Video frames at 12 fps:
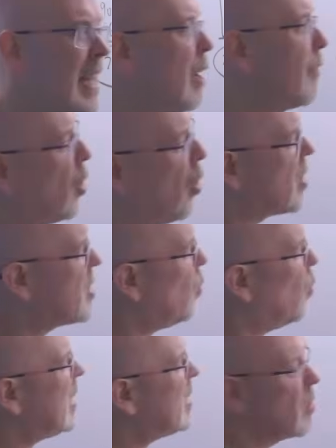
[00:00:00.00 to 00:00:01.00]
Now, of course,
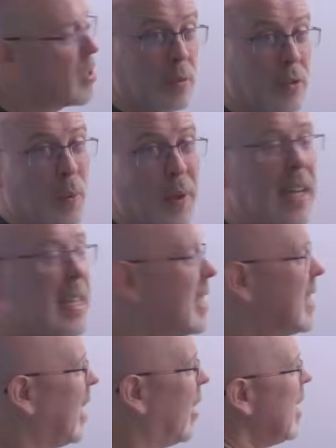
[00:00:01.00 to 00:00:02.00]
we don't do what I did
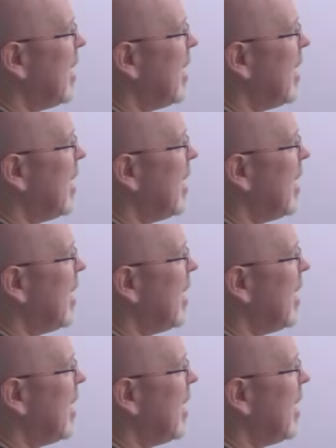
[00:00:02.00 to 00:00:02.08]
here,